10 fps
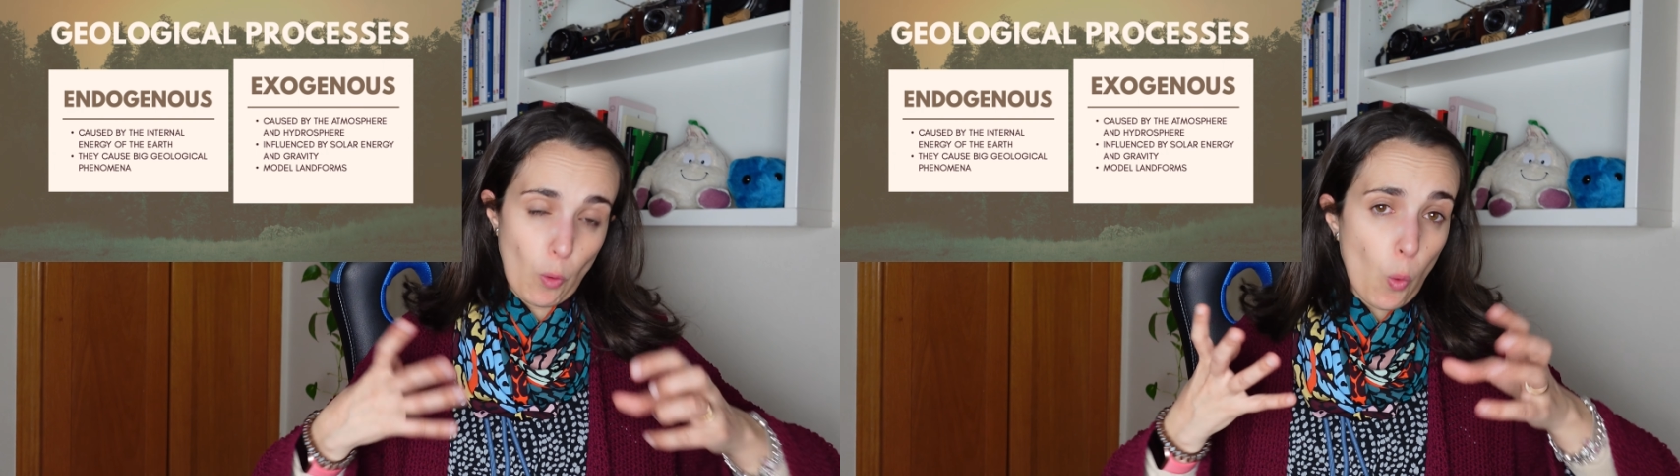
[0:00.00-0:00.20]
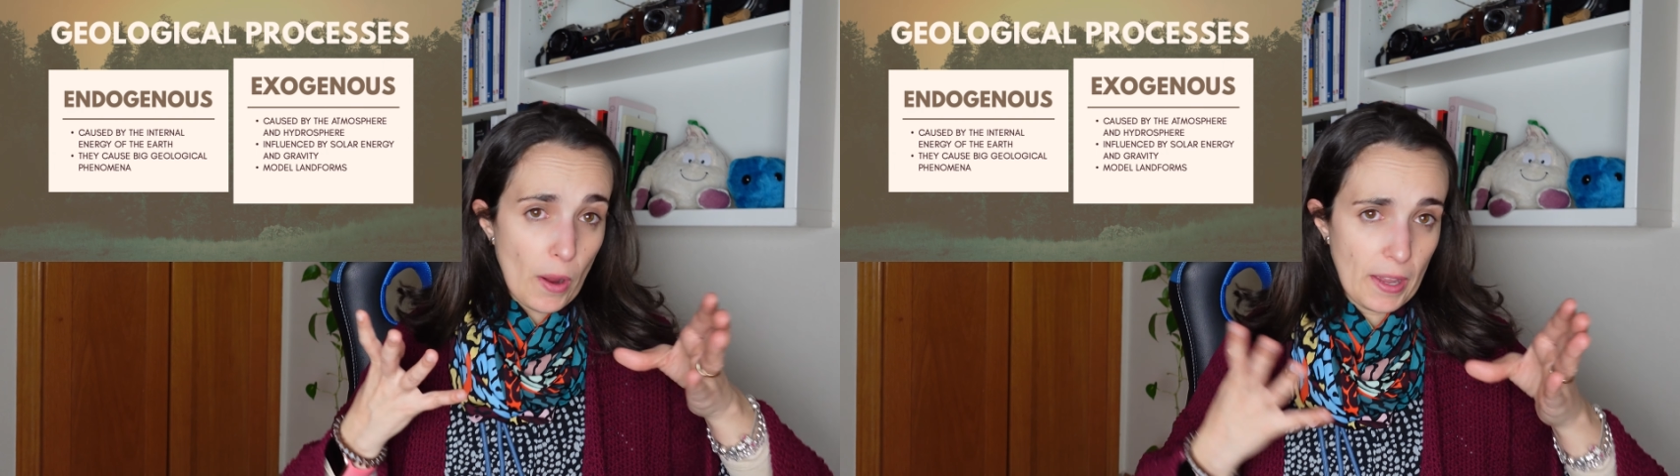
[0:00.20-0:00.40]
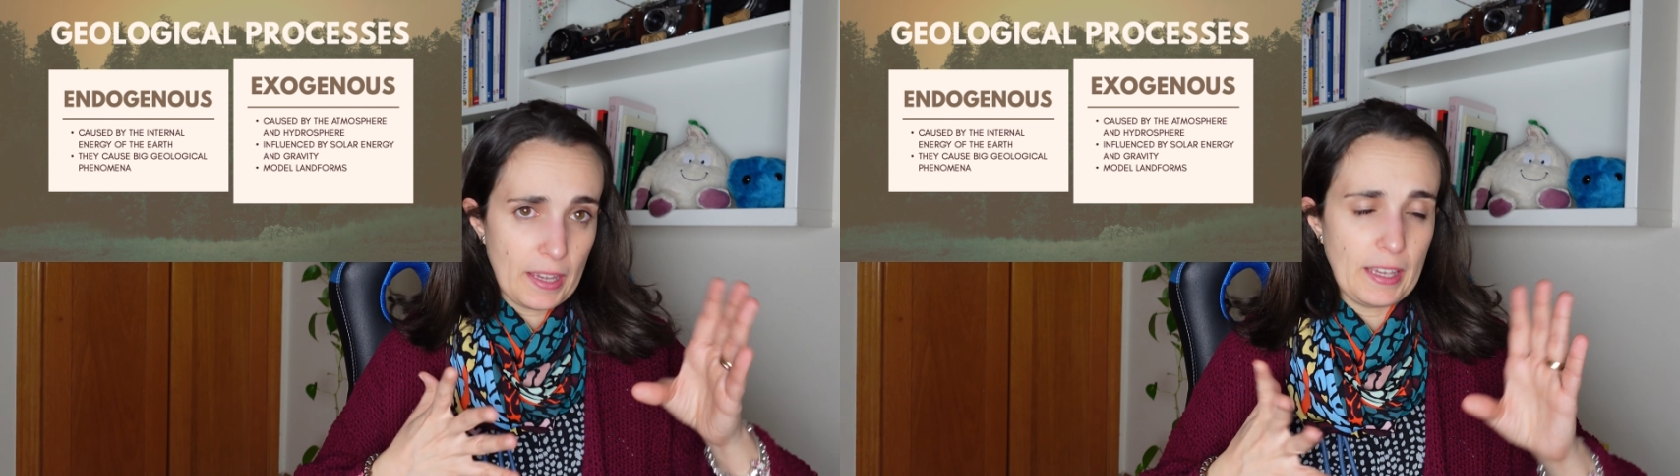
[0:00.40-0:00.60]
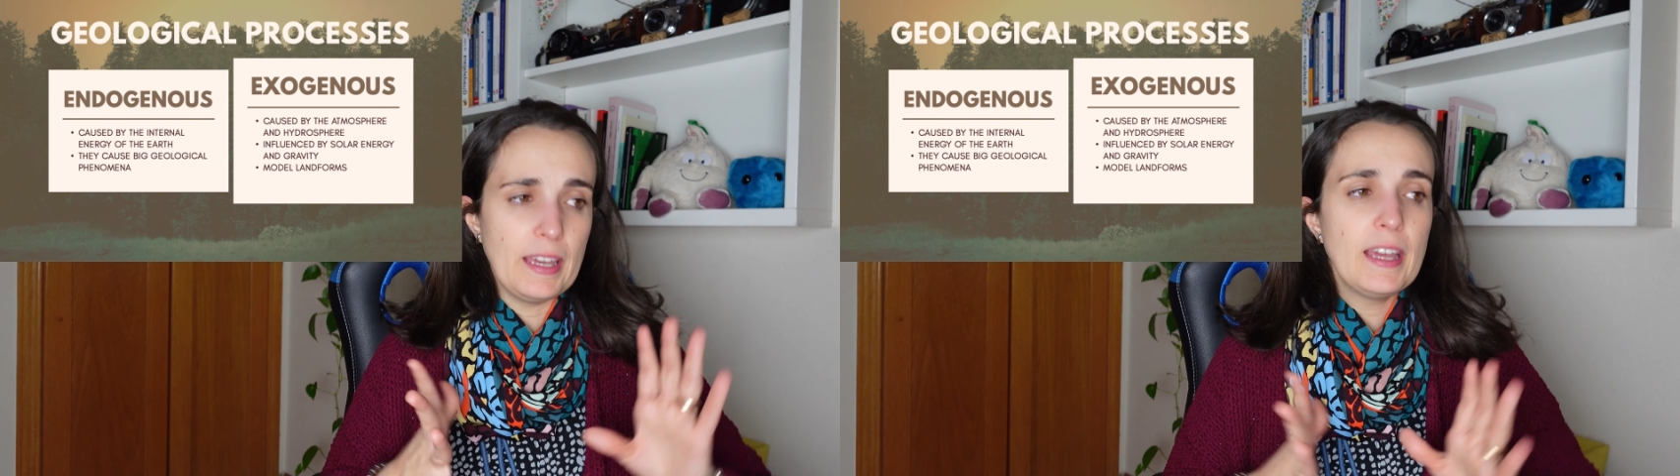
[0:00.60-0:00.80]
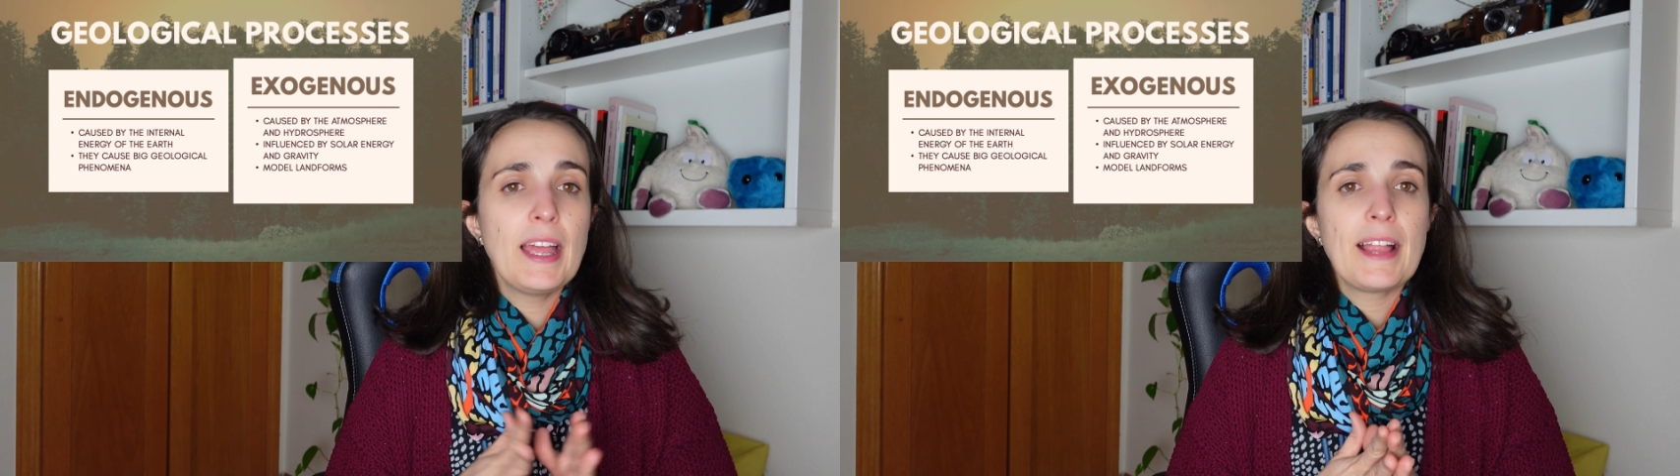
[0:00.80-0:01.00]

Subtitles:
way,